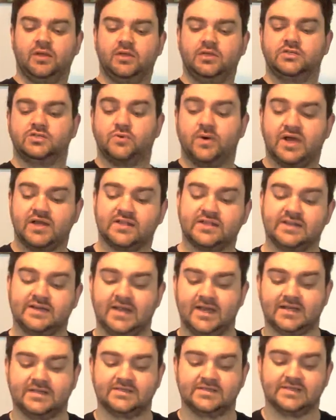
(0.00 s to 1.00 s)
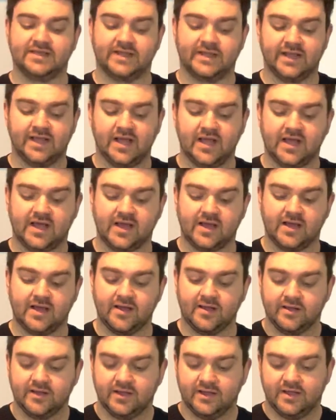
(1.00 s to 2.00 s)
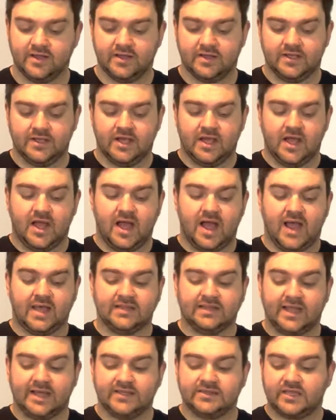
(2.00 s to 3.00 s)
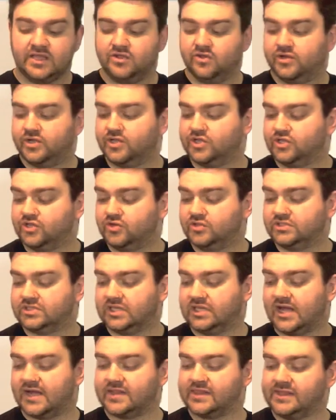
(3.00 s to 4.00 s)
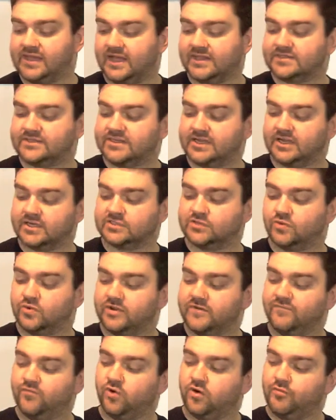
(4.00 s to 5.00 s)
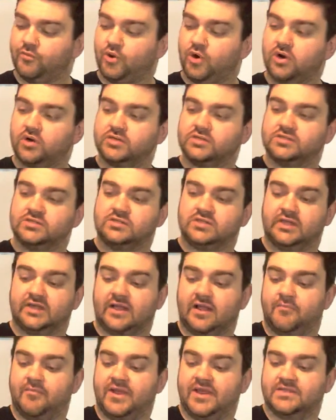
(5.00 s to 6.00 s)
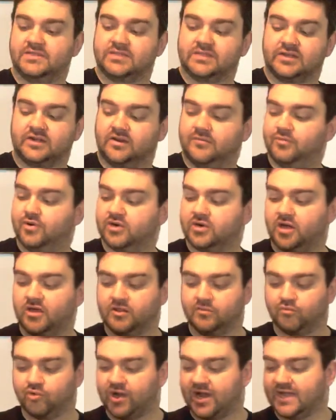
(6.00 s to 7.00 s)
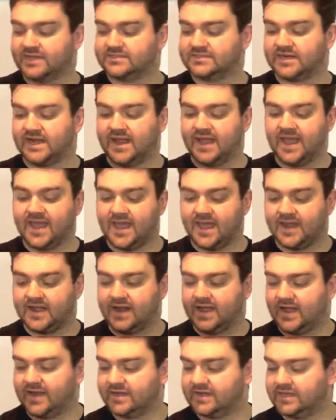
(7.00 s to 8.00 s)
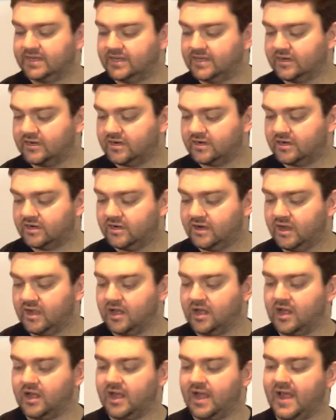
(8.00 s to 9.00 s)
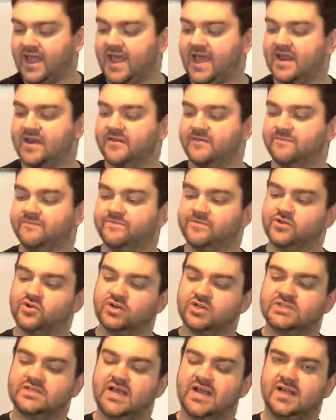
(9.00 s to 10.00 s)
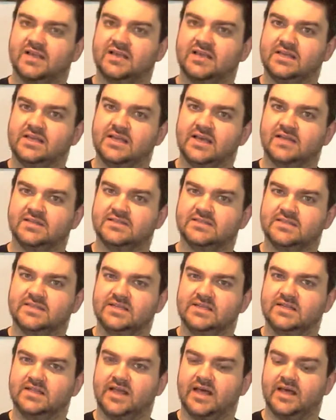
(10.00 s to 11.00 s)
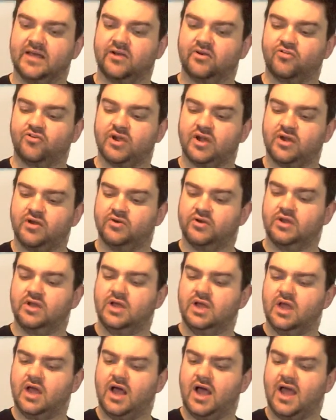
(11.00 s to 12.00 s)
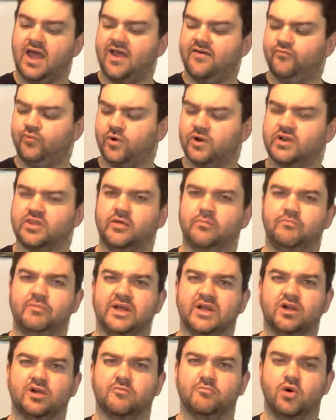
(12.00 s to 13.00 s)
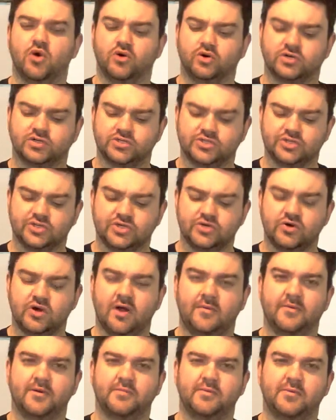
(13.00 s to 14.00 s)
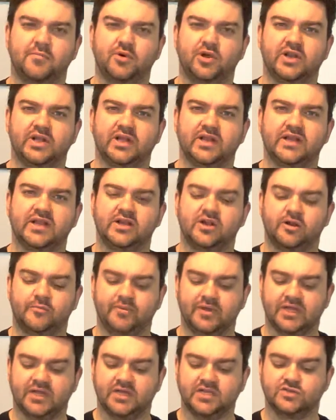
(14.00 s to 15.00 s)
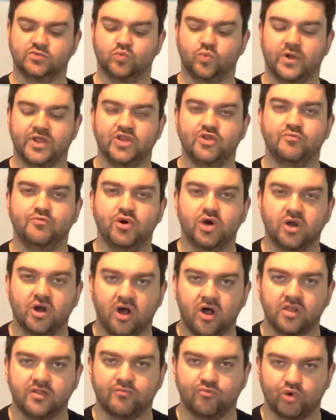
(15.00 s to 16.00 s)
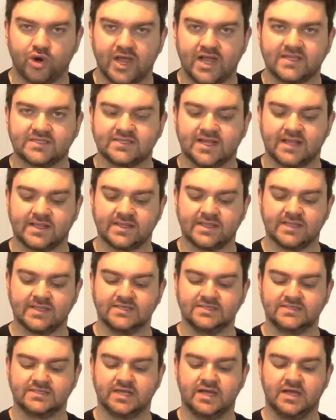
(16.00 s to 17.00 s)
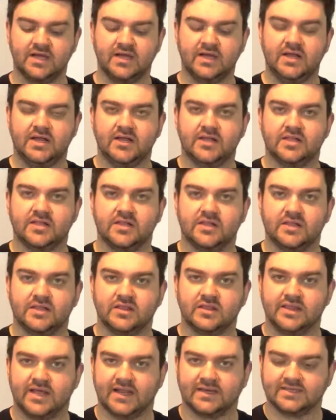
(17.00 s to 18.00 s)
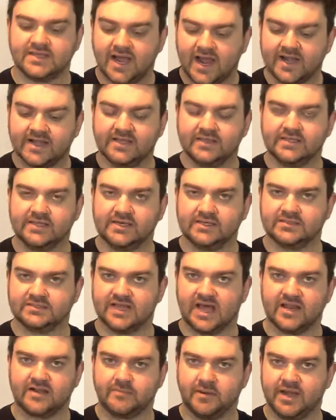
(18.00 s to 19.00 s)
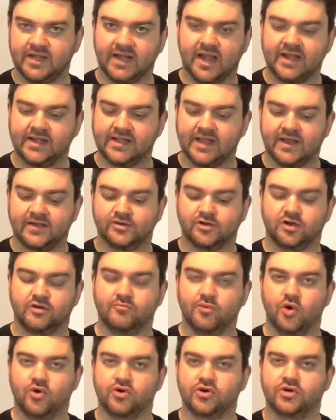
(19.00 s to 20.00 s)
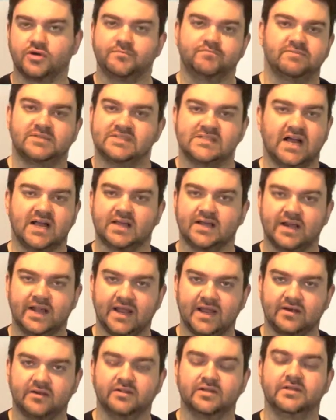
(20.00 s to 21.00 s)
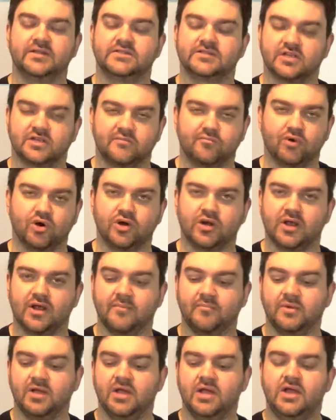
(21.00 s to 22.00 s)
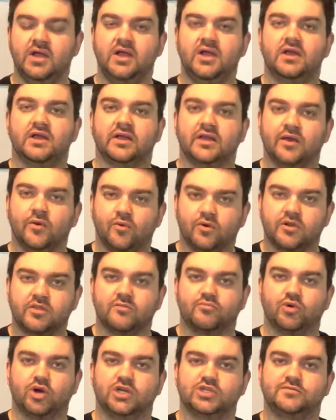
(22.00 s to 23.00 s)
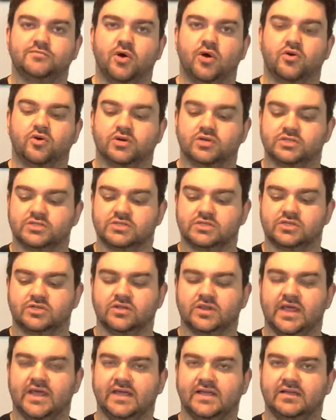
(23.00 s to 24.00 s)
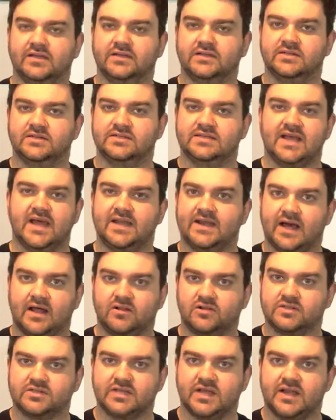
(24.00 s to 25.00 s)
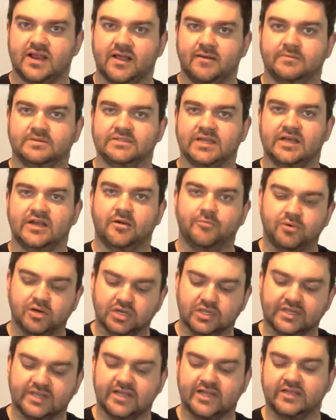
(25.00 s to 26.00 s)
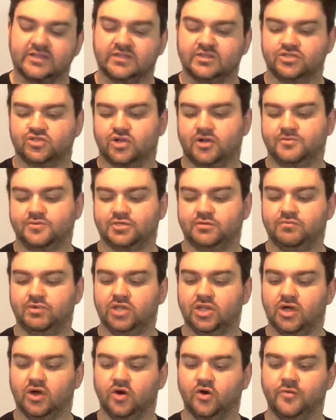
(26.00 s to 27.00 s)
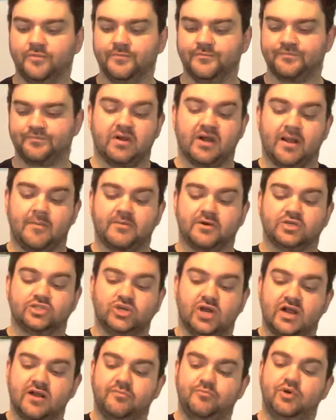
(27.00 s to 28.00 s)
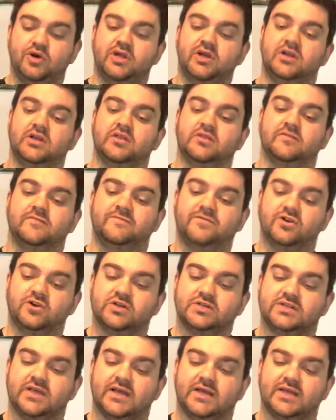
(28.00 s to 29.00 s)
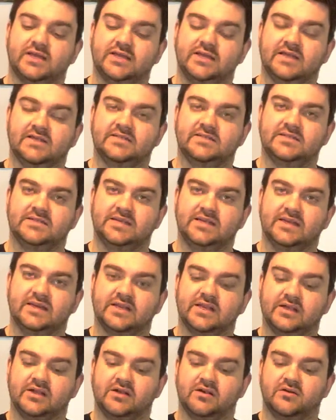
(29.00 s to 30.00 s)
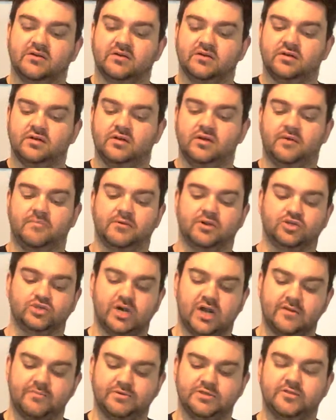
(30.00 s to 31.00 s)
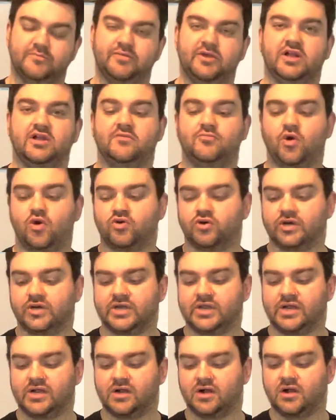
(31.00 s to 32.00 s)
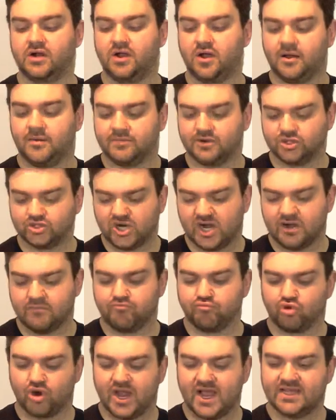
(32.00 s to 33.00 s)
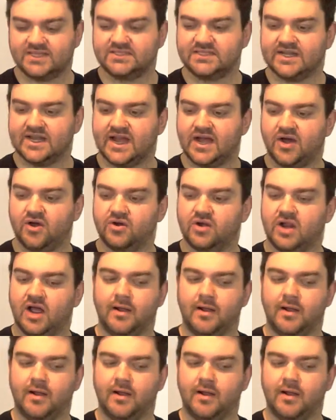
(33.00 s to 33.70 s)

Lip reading: So on to the next thing. I like that you can use a lot of the SCX24 parts. Like I'm basically going to put all the brass that I had on here. I had a Furatech ESC lying around. I have one of the bigger motors too I'm going to be putting in here because when you put all the brass on this, that tiny little Dynamite 88 turn motor, it's not going to handle it. It's going to burn up. Get one of the brush motors. They're like $10 on Amazon. I'll put a link in the description below. But I'm going to try to put the Furatech ESC in here. I'm going to try to put the bigger motor in here. I'm going to try to brass it out.